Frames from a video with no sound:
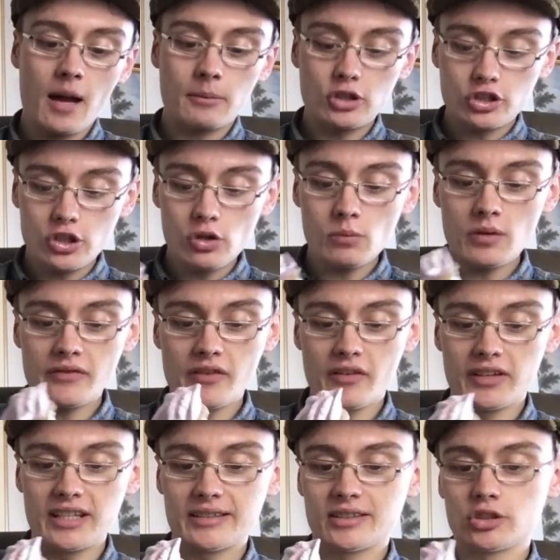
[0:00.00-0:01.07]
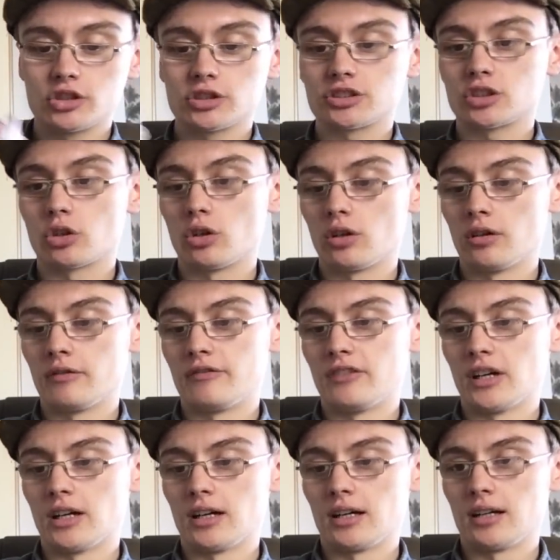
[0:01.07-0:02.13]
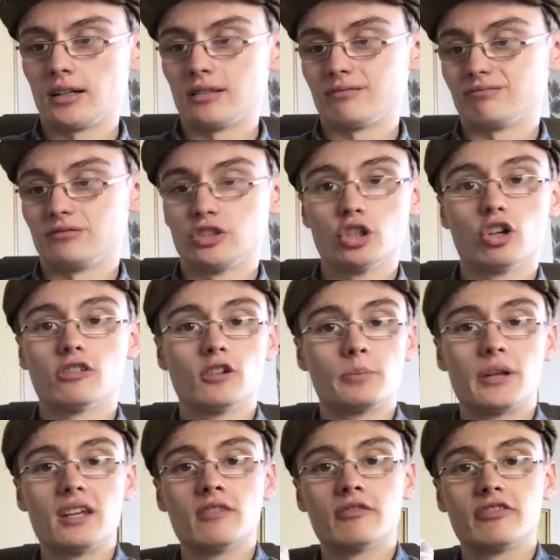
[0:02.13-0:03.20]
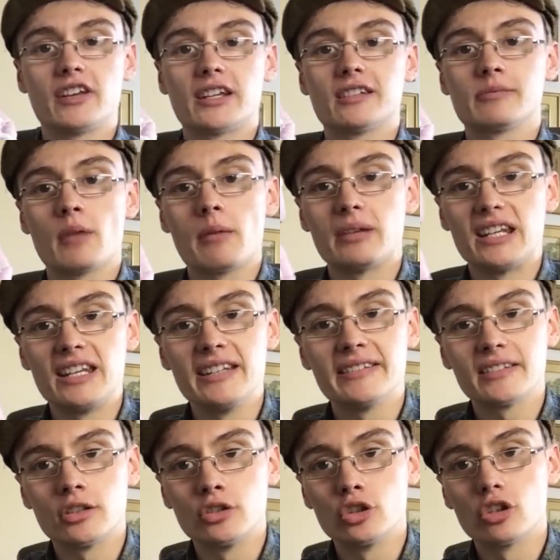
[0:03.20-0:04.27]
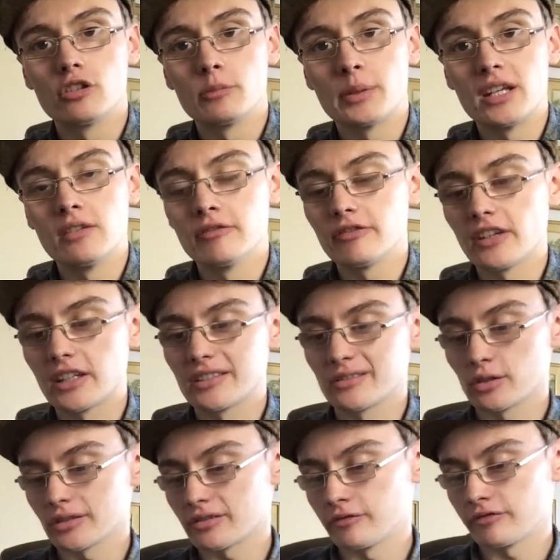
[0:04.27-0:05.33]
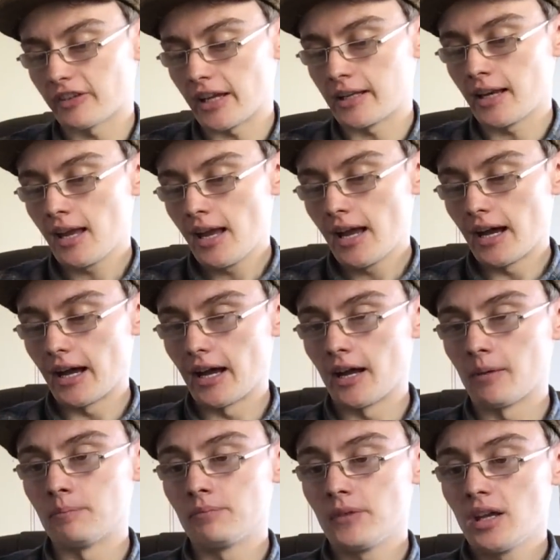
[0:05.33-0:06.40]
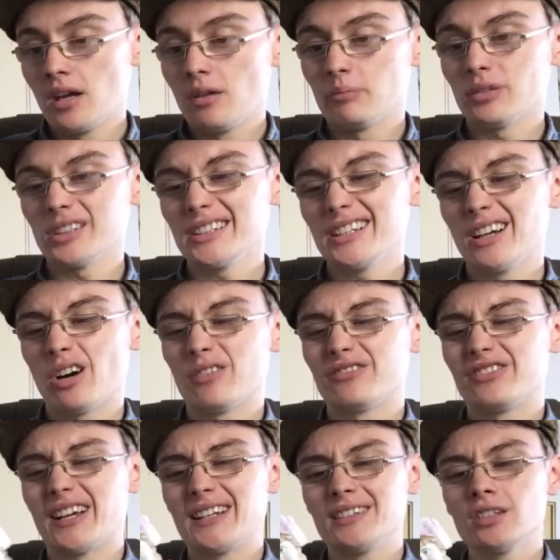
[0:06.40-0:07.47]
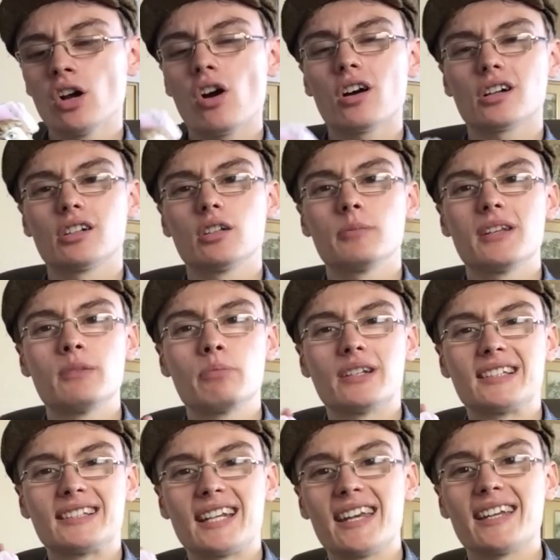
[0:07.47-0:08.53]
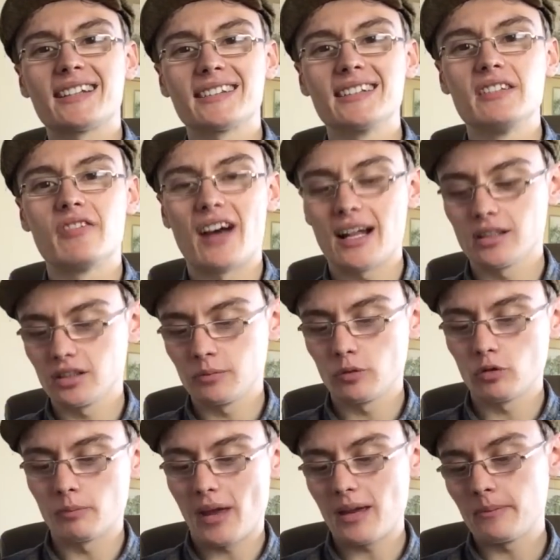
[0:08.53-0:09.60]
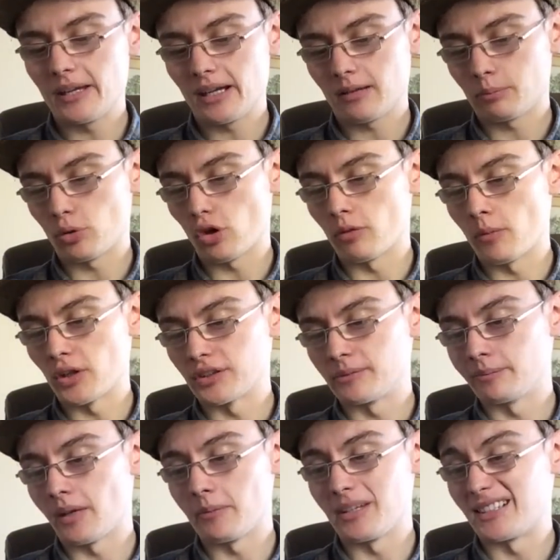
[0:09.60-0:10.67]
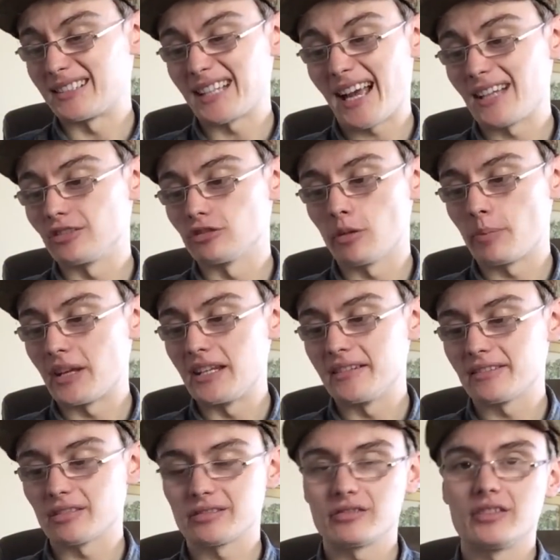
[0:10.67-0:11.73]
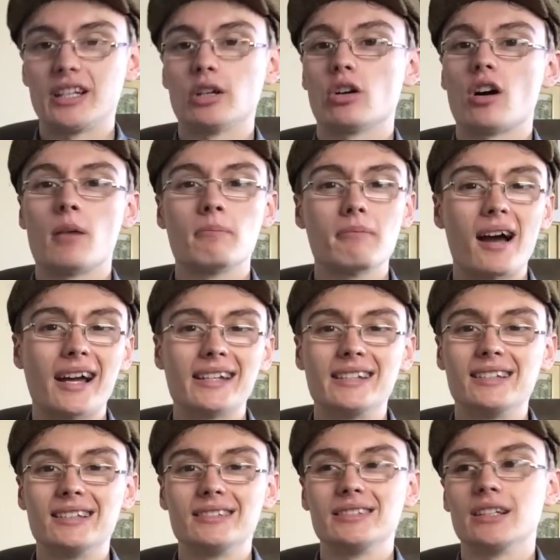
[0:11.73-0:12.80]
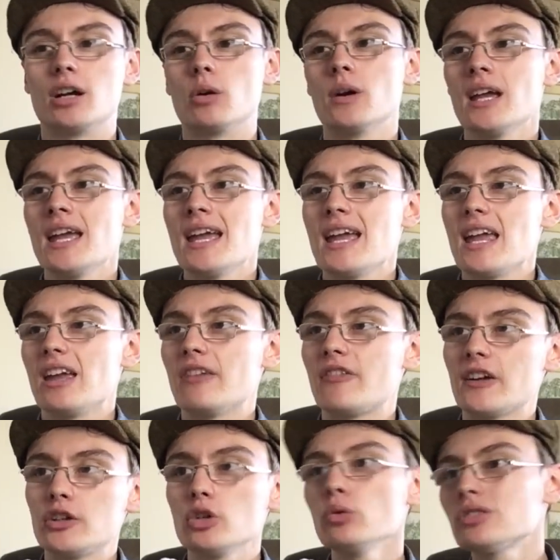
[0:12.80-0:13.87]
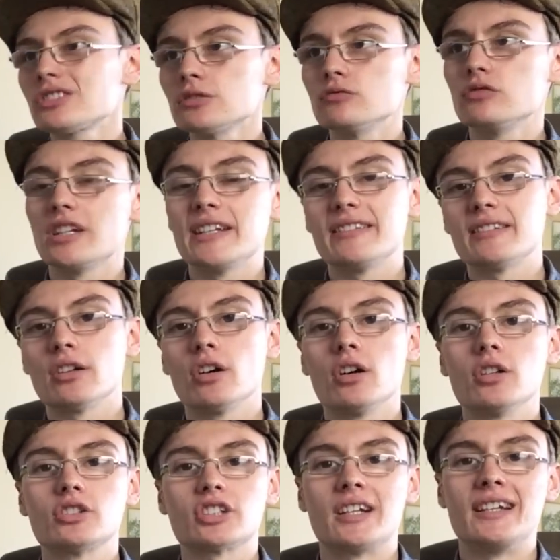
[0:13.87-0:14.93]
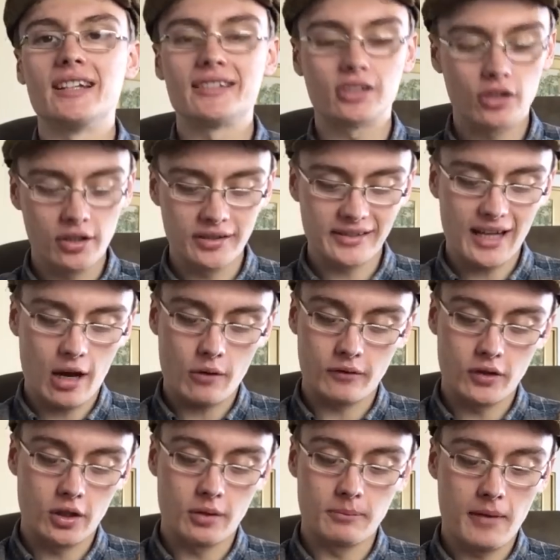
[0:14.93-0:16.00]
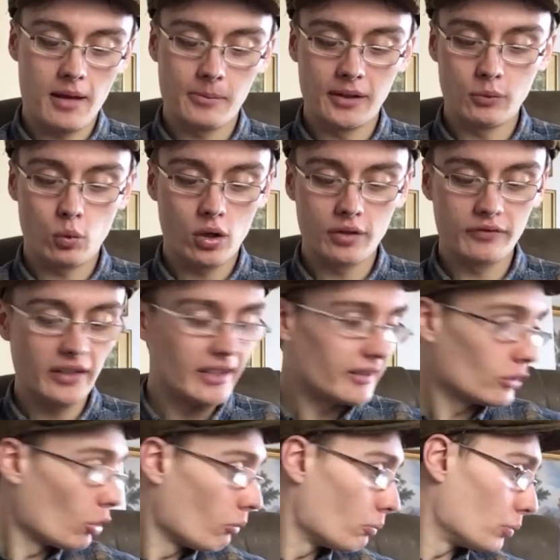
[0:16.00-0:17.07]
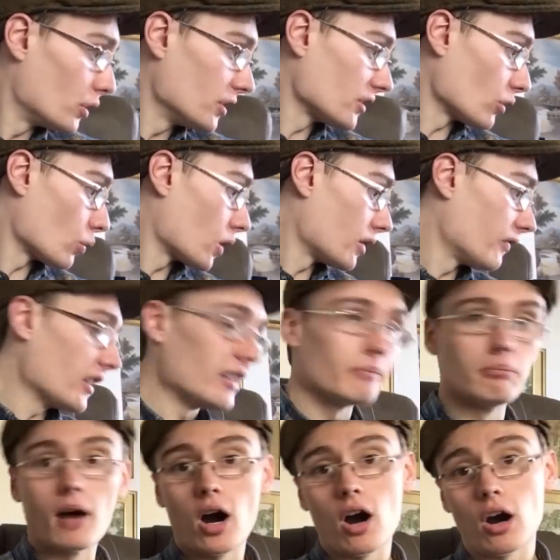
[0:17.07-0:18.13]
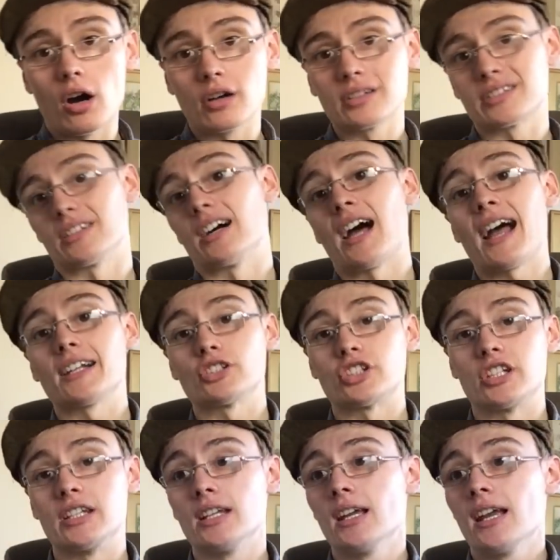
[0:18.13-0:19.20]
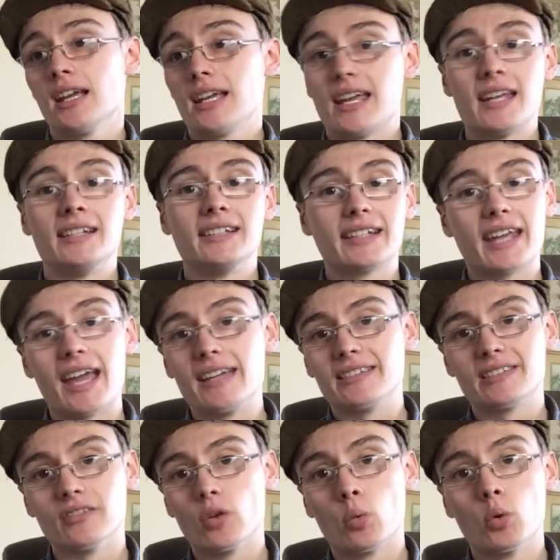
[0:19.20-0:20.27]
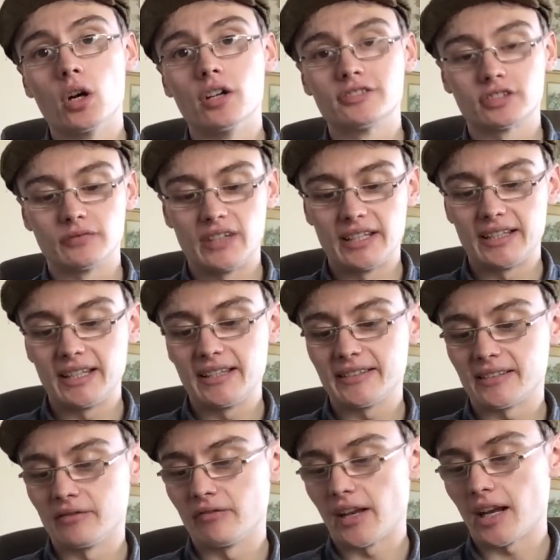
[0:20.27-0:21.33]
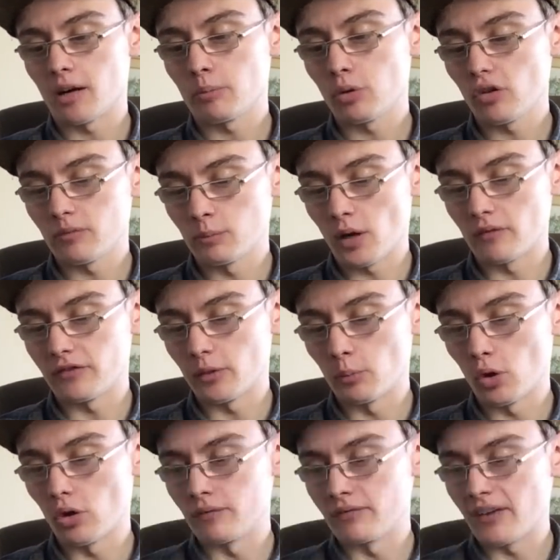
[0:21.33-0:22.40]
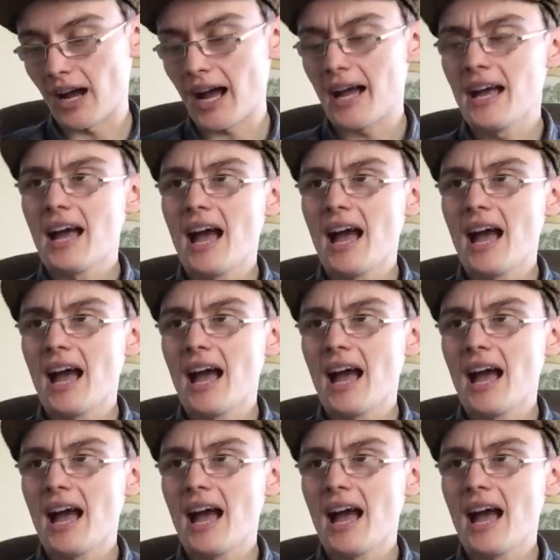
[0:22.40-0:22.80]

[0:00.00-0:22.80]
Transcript: I'm assuming that these are just sort of uh, European figures, maybe Eastern European figures or something. Um, but, you know, they're not going to be particularly valuable. Maybe I'll put them on at maybe a tenner a piece or something, or I might you know, if I do some research and it turns out that maybe one of these numbers or one of these marks actually indicates that there were something decent, then I'll put them on for more than that.